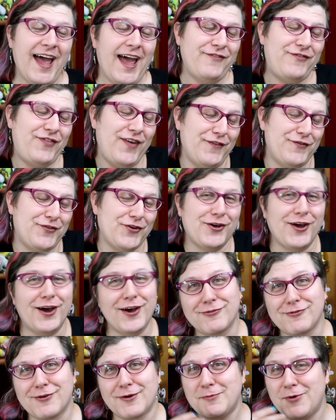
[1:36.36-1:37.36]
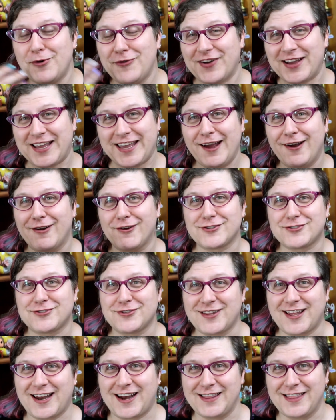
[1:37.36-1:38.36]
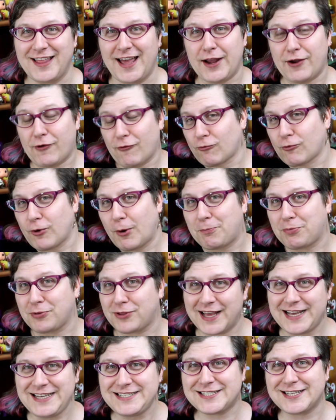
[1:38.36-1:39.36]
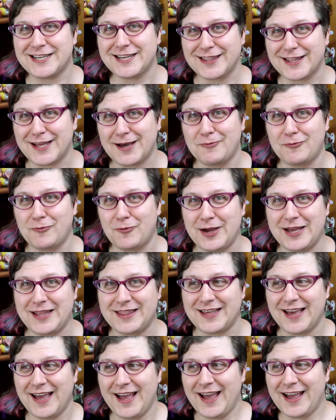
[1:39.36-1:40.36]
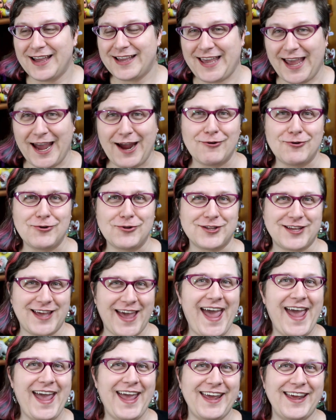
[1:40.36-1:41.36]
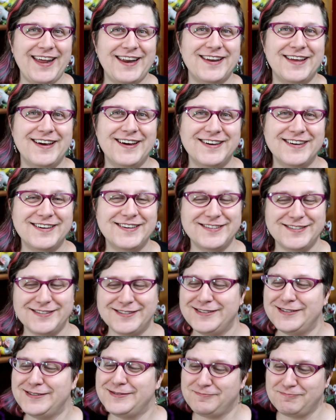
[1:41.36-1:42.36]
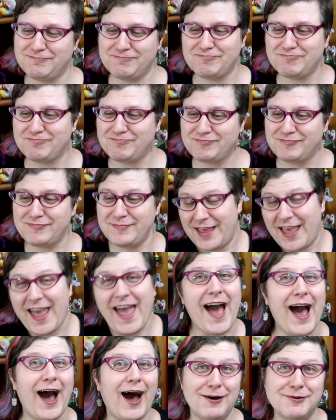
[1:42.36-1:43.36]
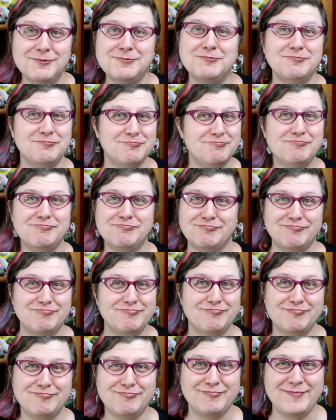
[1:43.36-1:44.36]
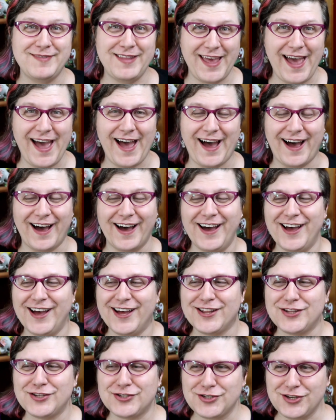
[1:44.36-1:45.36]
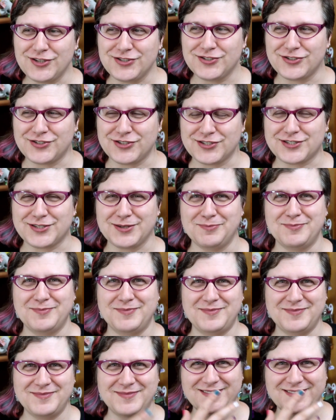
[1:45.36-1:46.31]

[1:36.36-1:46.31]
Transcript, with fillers: if if you're going to remove a character that I like, replacing them with Carol Kane. Yeah. Yeah. There's also just some